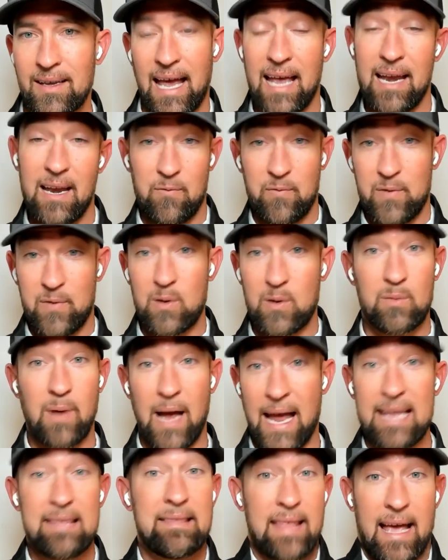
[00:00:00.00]
And if you
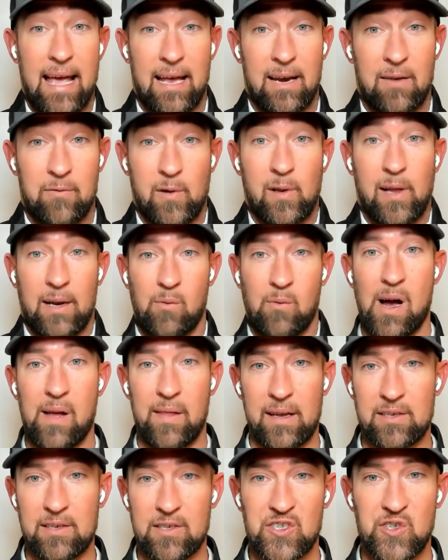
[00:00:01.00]
hate that, if you're like, wow,
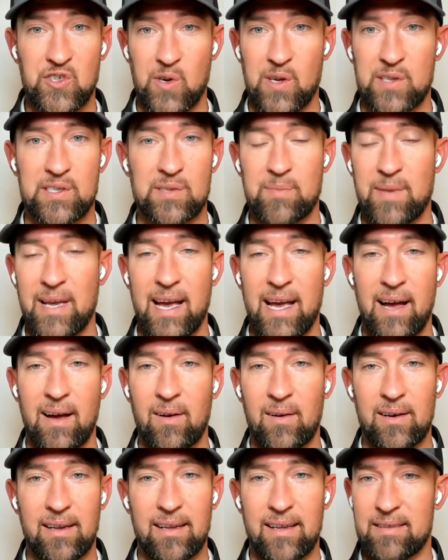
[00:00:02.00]
that just stresses me
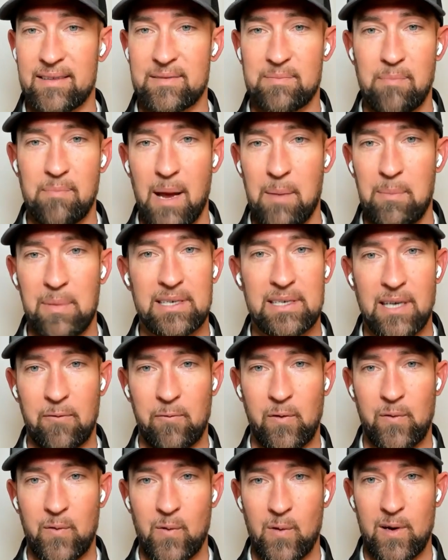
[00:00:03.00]
out, it might be
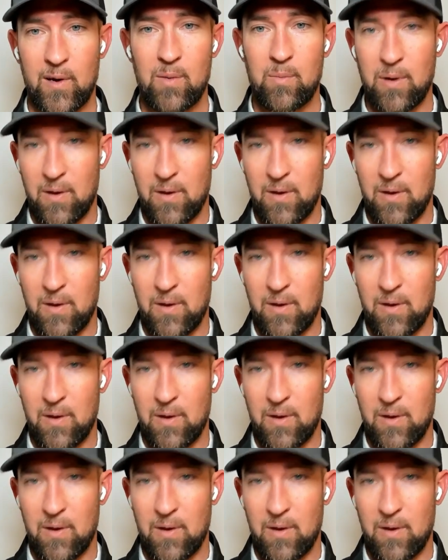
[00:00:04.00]
tougher for you.